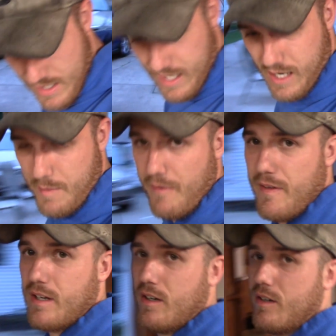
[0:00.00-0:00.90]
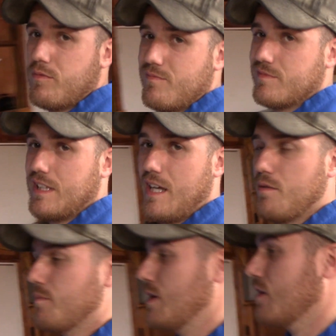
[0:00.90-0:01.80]
I figured today
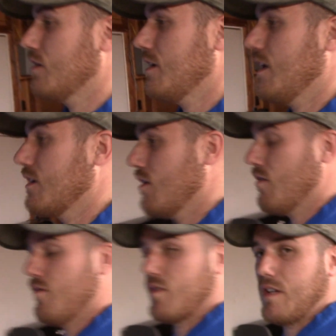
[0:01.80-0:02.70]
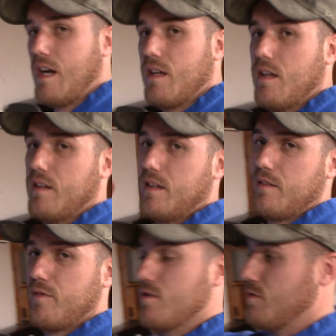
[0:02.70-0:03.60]
would be a good day to go over kind of the
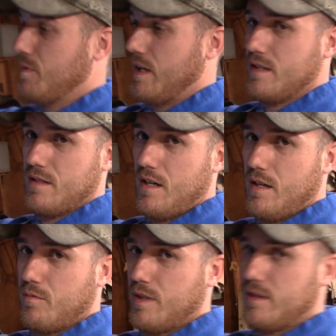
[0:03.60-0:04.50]
future plans on with